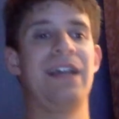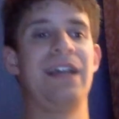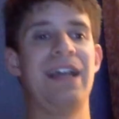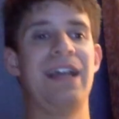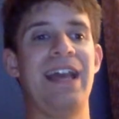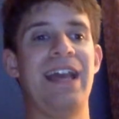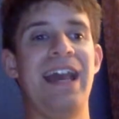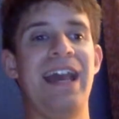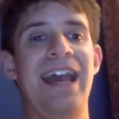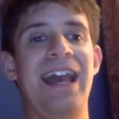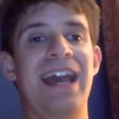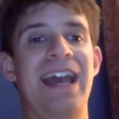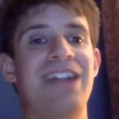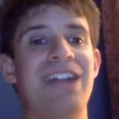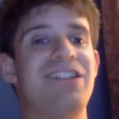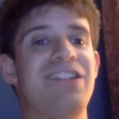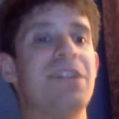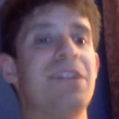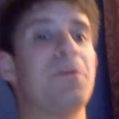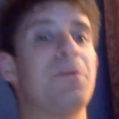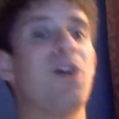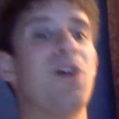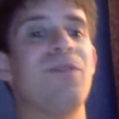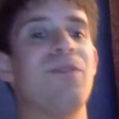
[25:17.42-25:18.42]
And she
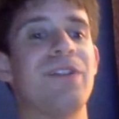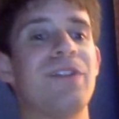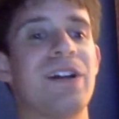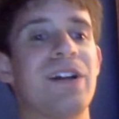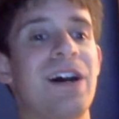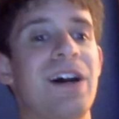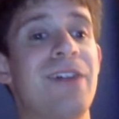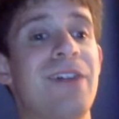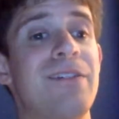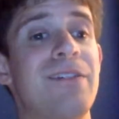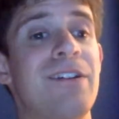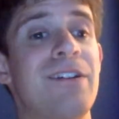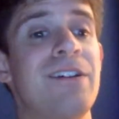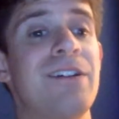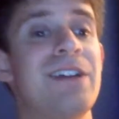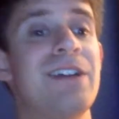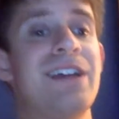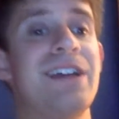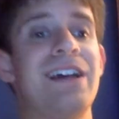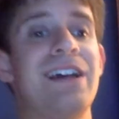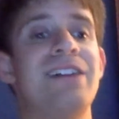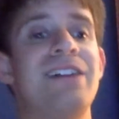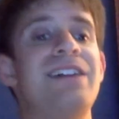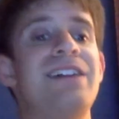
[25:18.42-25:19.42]
ended up going for the cover.
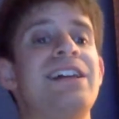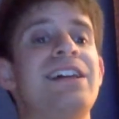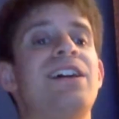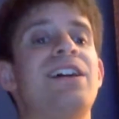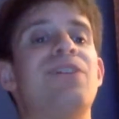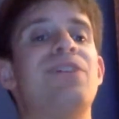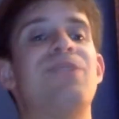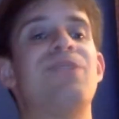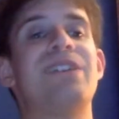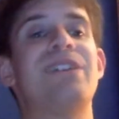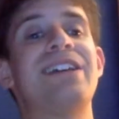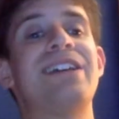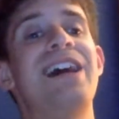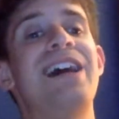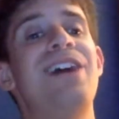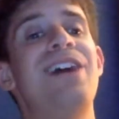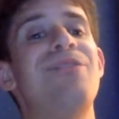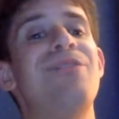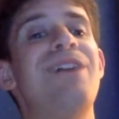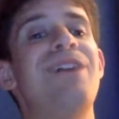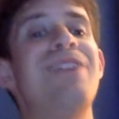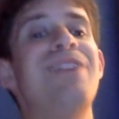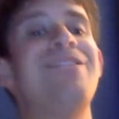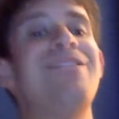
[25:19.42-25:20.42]
And there you go. Raquel
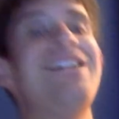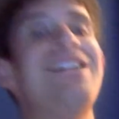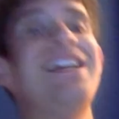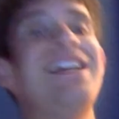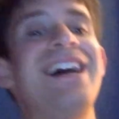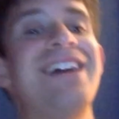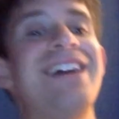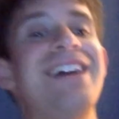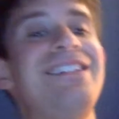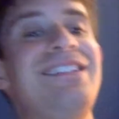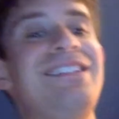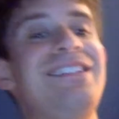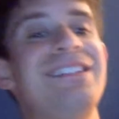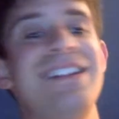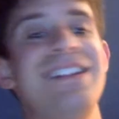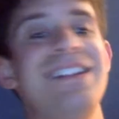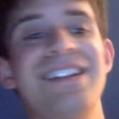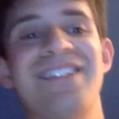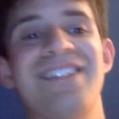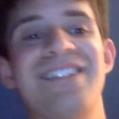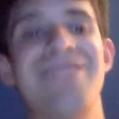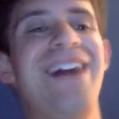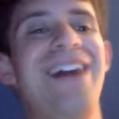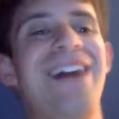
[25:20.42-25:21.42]
Rodriguez,
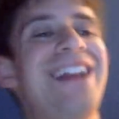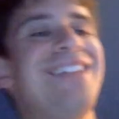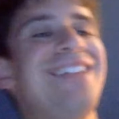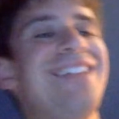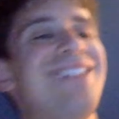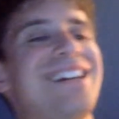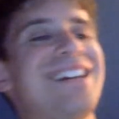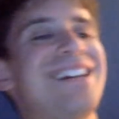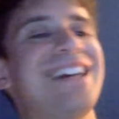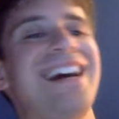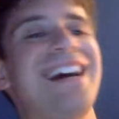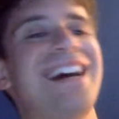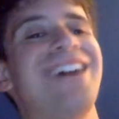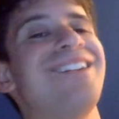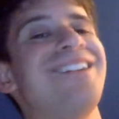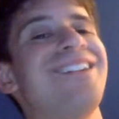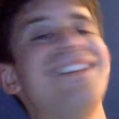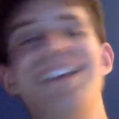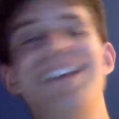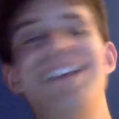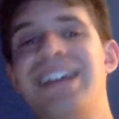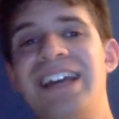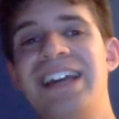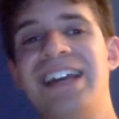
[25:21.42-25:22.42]
Smiley Raquel,
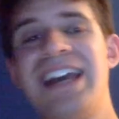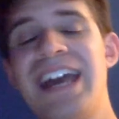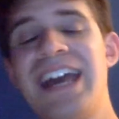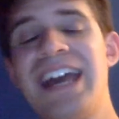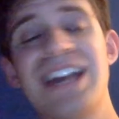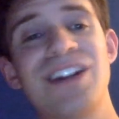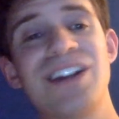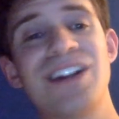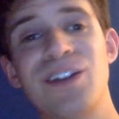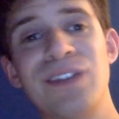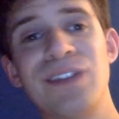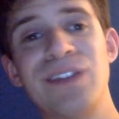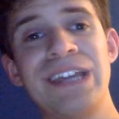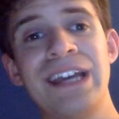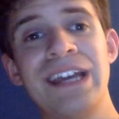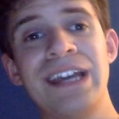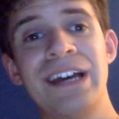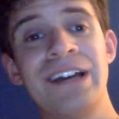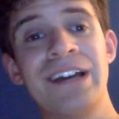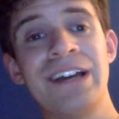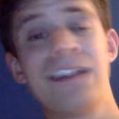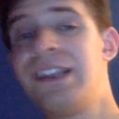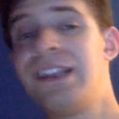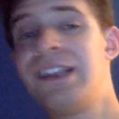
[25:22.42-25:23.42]
and
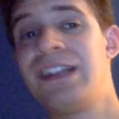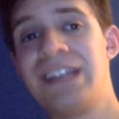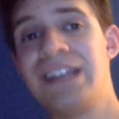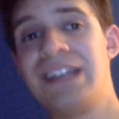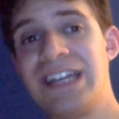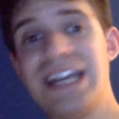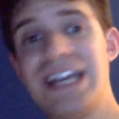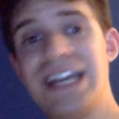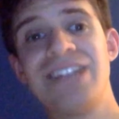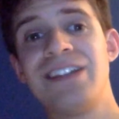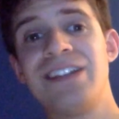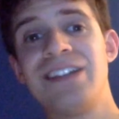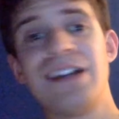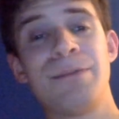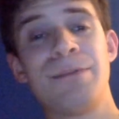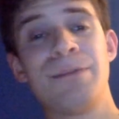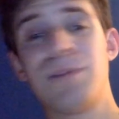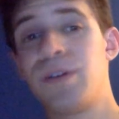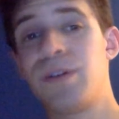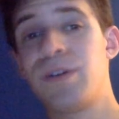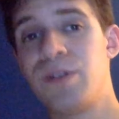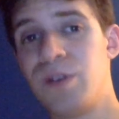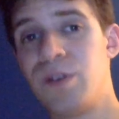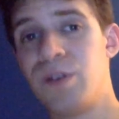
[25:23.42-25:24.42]
Aaliyah ended up
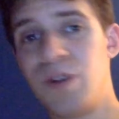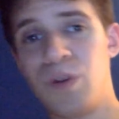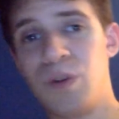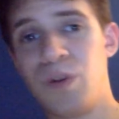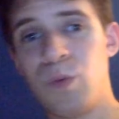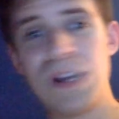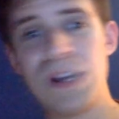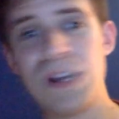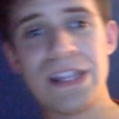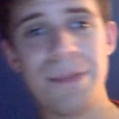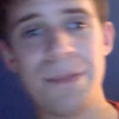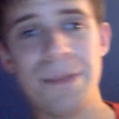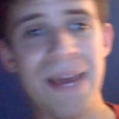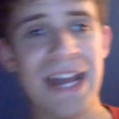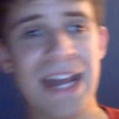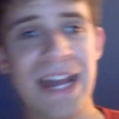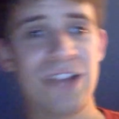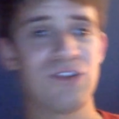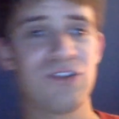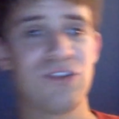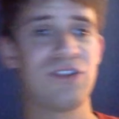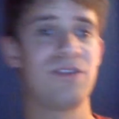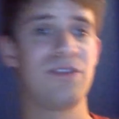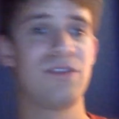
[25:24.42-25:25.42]
winning the
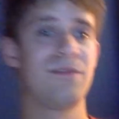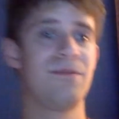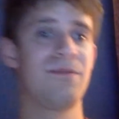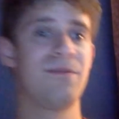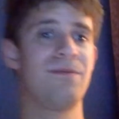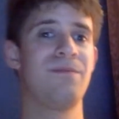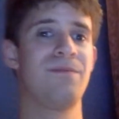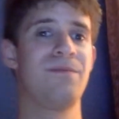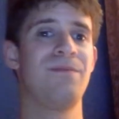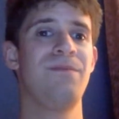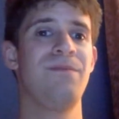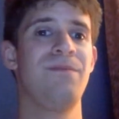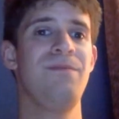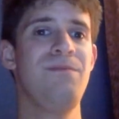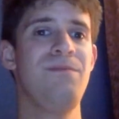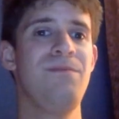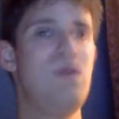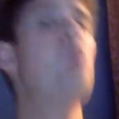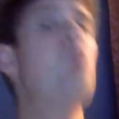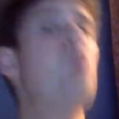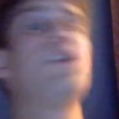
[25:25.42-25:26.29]
match. Who